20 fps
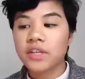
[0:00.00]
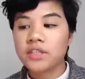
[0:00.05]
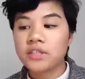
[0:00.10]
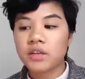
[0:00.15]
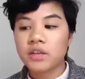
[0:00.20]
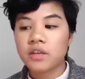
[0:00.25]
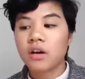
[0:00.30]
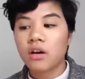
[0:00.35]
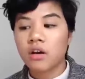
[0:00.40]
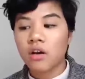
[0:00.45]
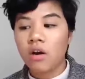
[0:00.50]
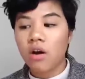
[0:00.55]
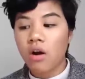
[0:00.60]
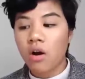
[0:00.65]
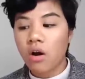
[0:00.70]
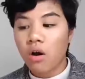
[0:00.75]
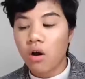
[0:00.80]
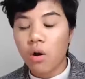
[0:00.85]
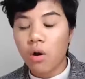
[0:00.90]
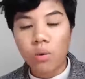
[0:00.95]
that are
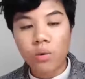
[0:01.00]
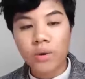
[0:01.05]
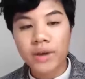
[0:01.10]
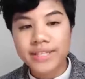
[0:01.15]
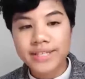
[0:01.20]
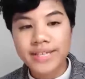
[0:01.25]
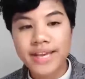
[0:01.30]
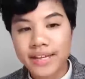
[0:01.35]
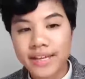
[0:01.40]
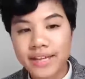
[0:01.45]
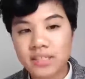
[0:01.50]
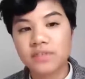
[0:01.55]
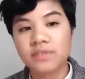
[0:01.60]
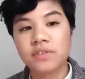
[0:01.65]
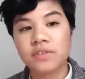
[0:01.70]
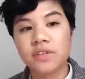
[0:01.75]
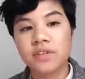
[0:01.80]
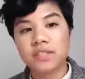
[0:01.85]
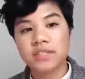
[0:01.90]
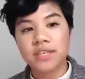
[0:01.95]
always
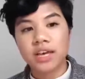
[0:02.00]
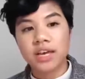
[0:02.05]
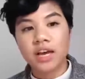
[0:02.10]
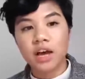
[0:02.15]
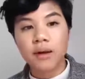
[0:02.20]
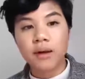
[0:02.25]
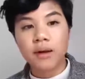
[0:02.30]
activities that help me